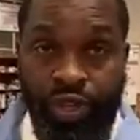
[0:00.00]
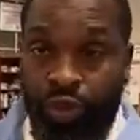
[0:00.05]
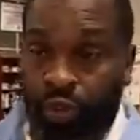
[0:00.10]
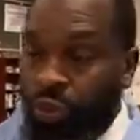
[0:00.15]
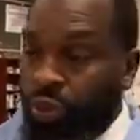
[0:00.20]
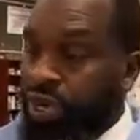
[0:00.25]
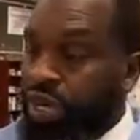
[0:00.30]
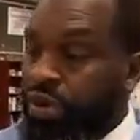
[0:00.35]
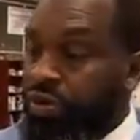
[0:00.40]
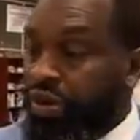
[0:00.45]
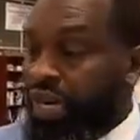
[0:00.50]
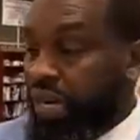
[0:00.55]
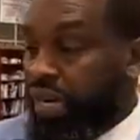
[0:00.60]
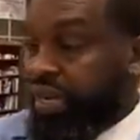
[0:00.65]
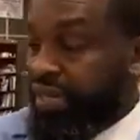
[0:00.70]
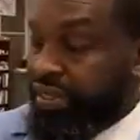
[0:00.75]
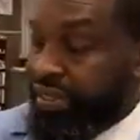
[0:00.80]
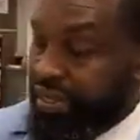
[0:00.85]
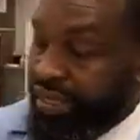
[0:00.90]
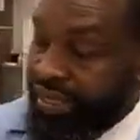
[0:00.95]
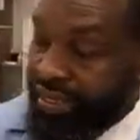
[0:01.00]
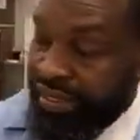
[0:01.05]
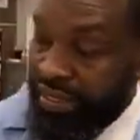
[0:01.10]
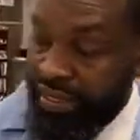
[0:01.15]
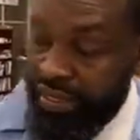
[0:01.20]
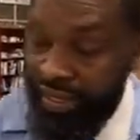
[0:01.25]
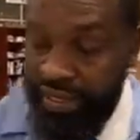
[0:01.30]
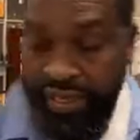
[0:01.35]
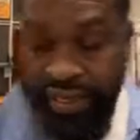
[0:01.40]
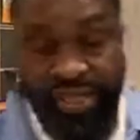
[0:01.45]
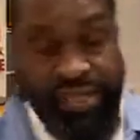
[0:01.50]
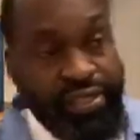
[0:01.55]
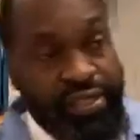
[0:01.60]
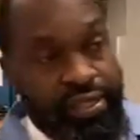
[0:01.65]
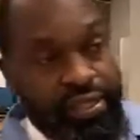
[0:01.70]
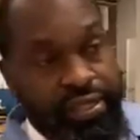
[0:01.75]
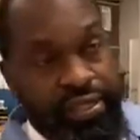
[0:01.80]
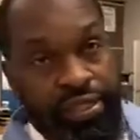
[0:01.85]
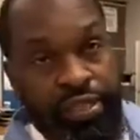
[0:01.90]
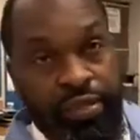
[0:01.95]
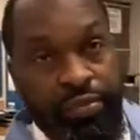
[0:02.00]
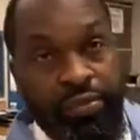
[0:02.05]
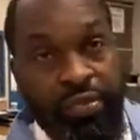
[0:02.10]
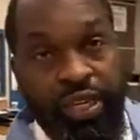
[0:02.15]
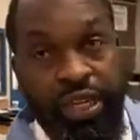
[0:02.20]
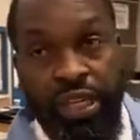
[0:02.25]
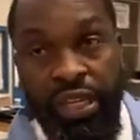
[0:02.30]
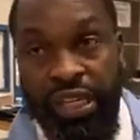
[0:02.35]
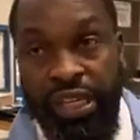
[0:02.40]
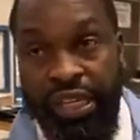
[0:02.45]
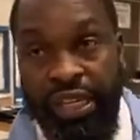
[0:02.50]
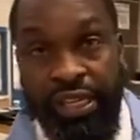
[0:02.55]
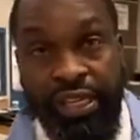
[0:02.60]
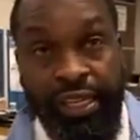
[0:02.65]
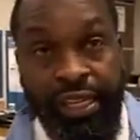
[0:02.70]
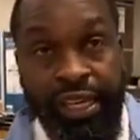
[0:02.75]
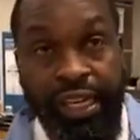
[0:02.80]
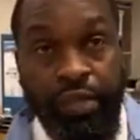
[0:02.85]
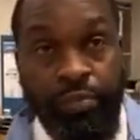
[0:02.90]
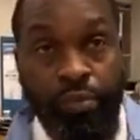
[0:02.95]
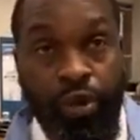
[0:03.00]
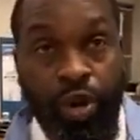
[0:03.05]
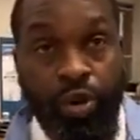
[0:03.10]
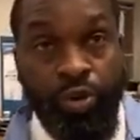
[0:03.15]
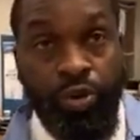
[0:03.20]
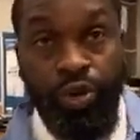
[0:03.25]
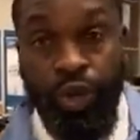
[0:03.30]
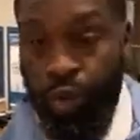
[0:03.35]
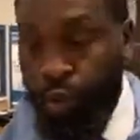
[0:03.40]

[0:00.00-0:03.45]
whereas this system in the heat mode